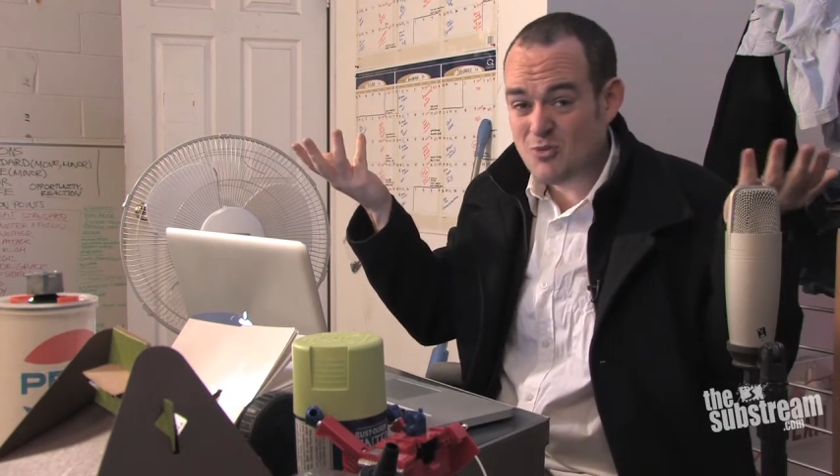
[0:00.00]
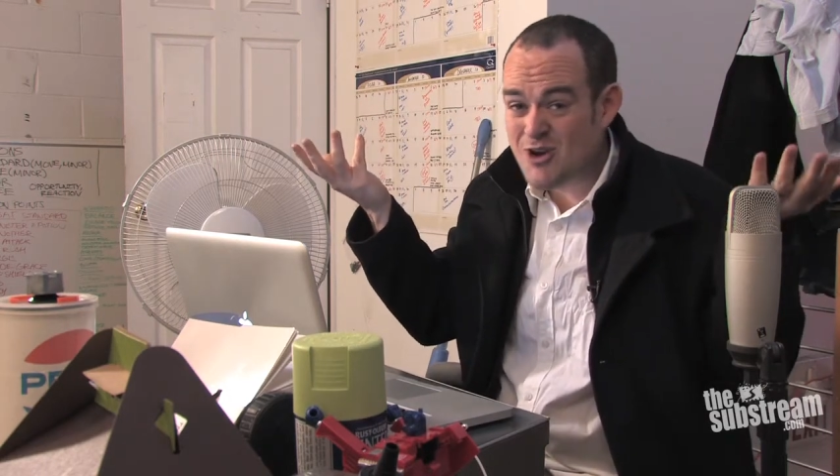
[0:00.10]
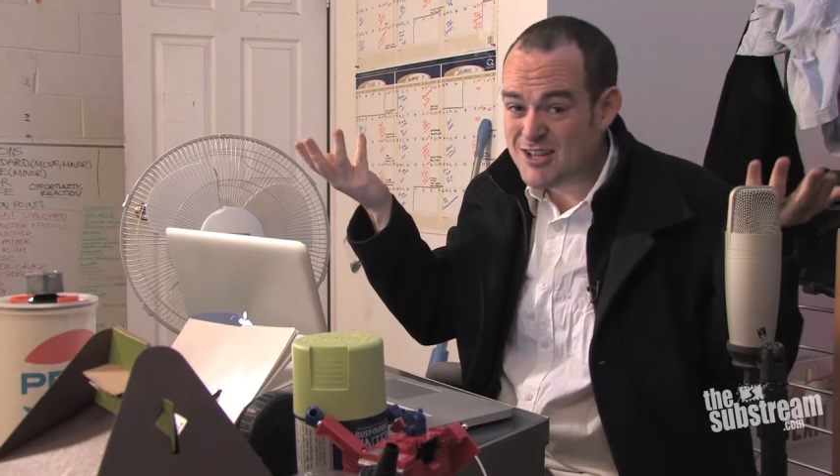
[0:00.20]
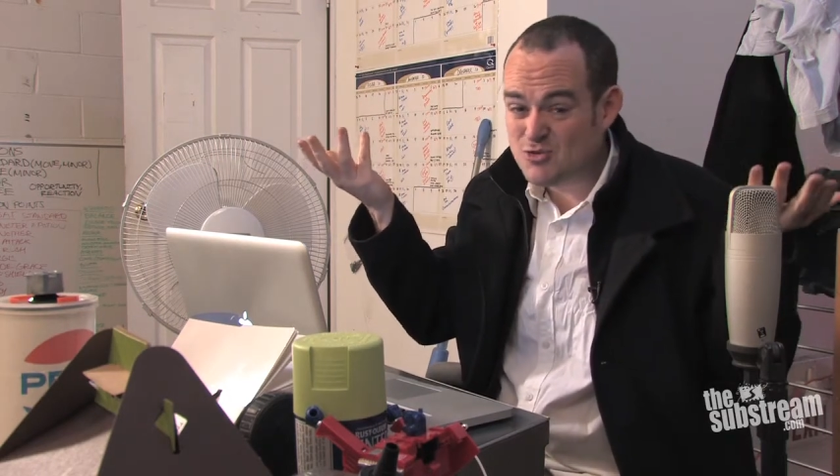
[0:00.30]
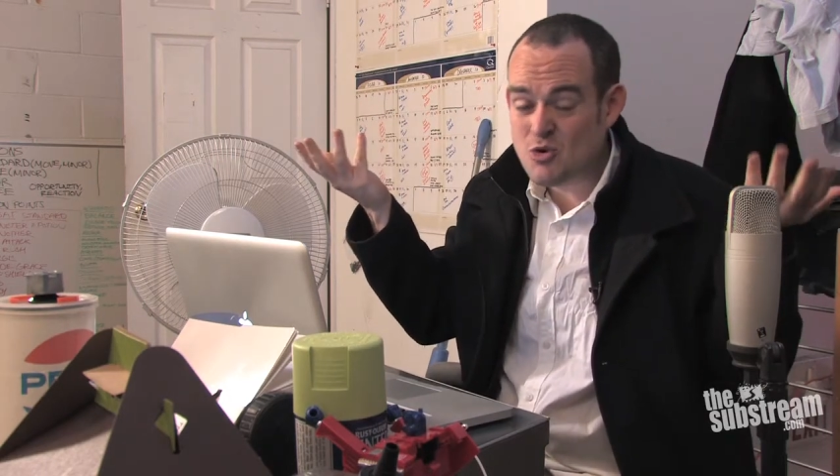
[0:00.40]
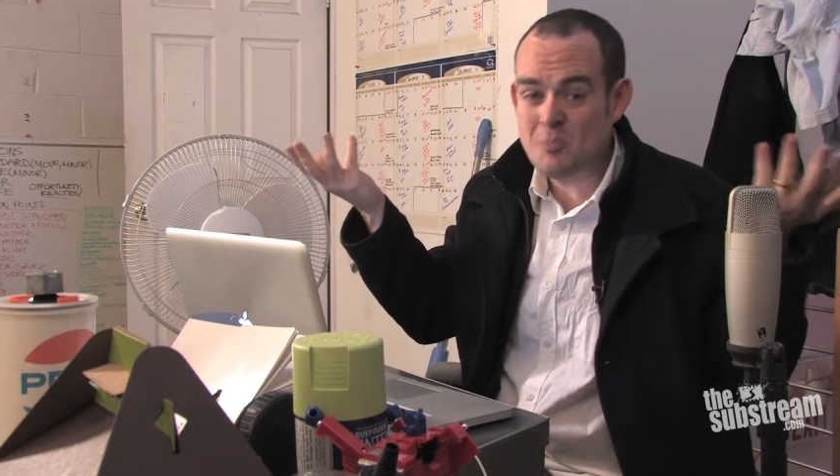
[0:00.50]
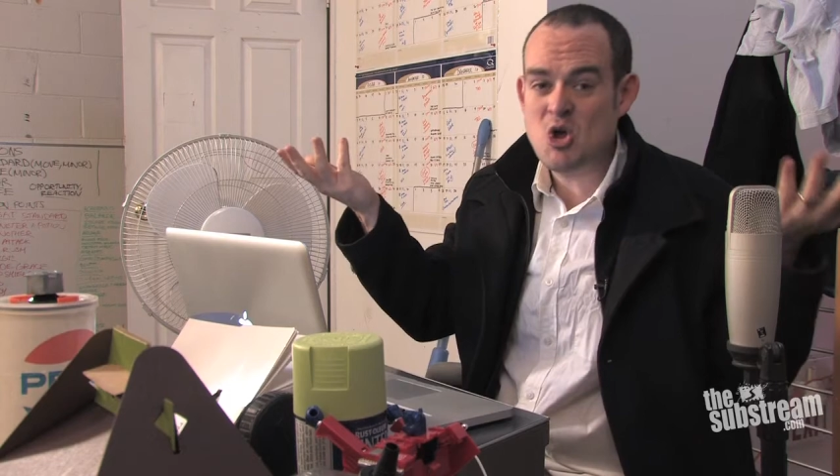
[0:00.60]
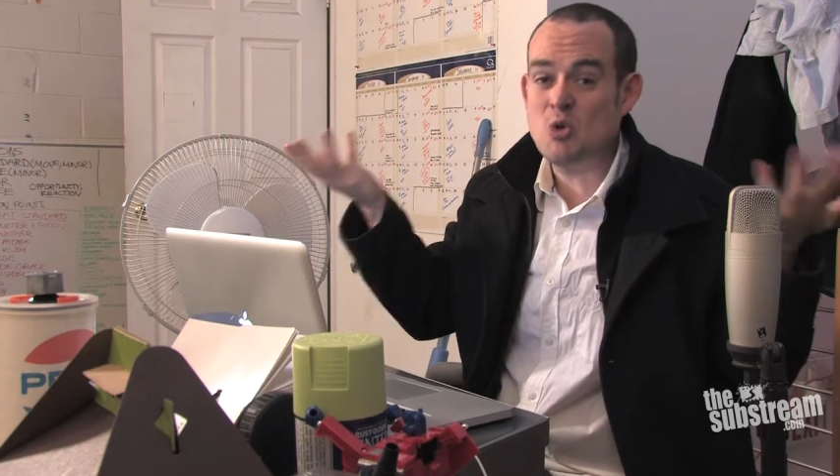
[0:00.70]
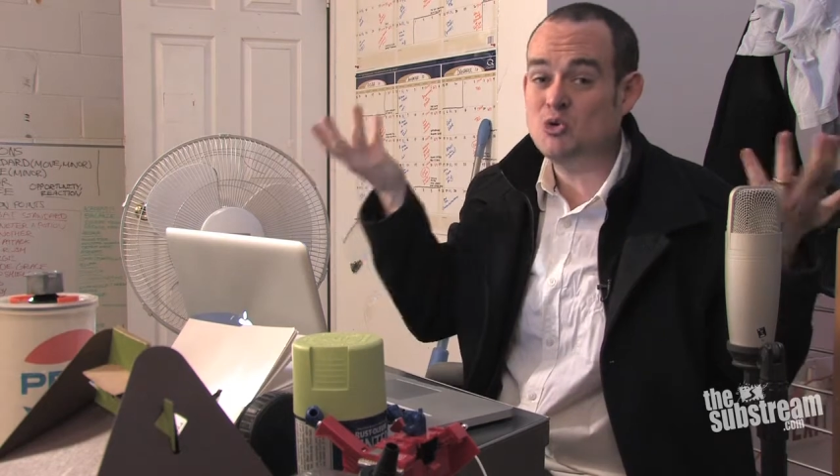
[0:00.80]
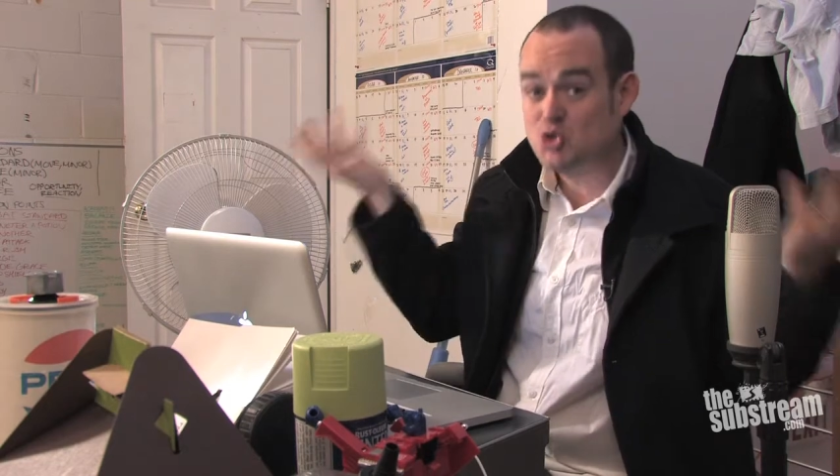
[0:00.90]
writes
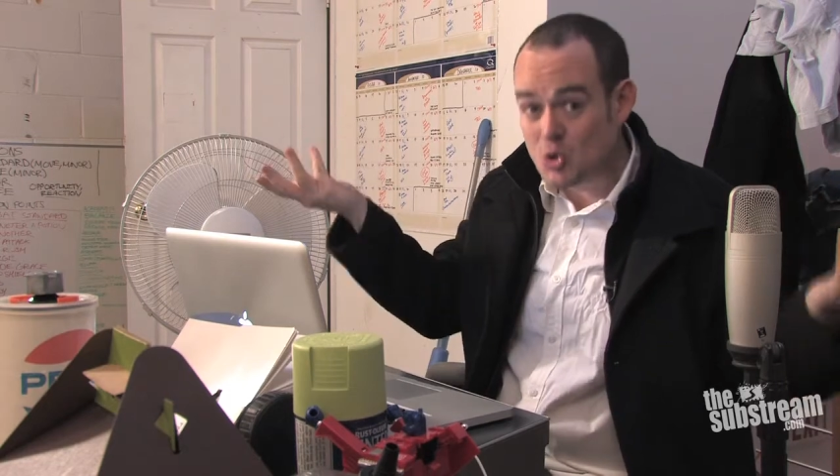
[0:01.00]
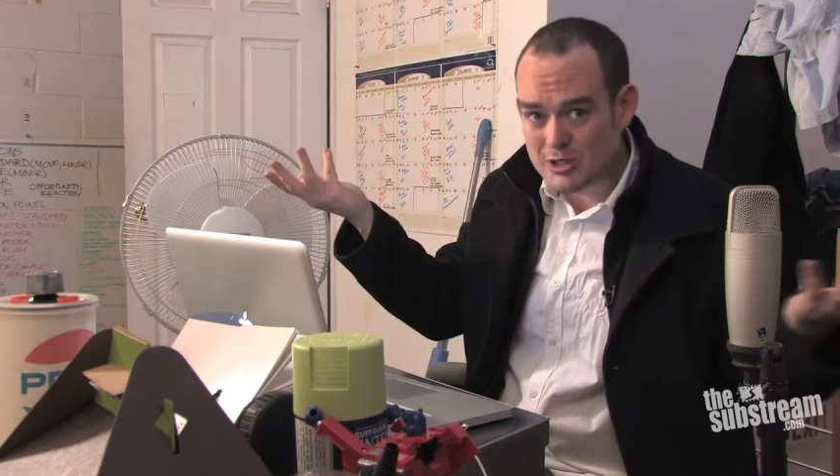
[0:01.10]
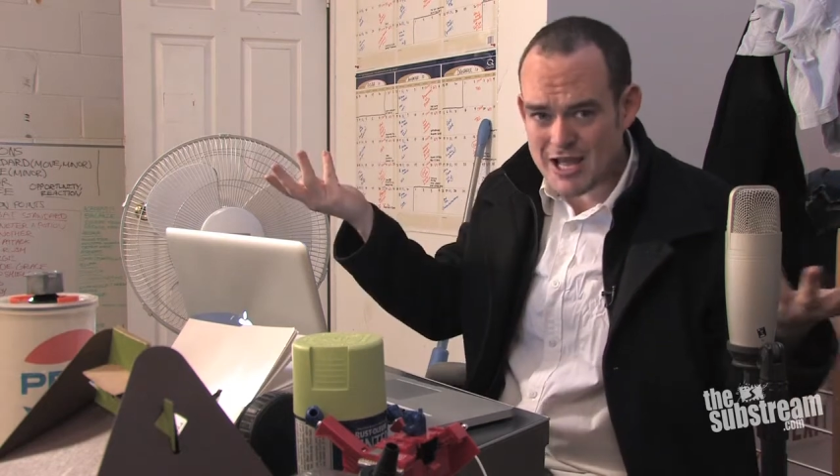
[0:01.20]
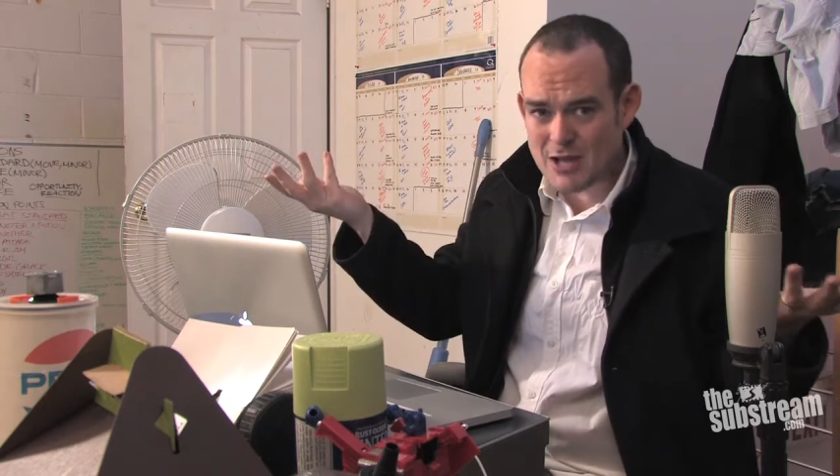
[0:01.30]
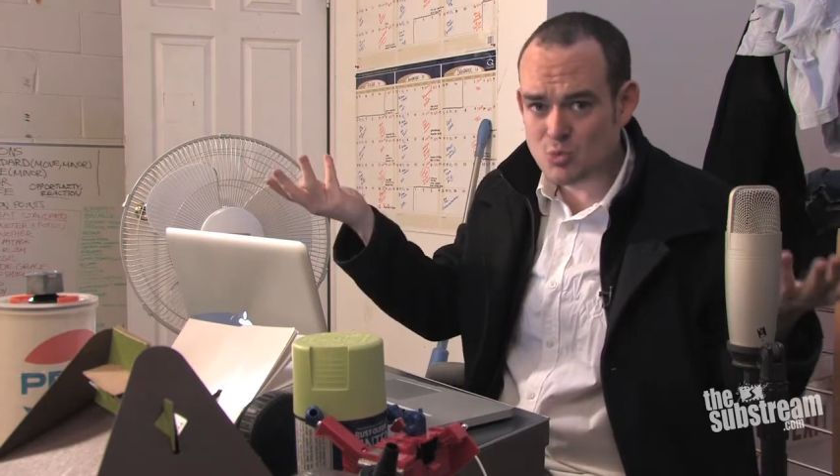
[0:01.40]
Romeo and Juliet,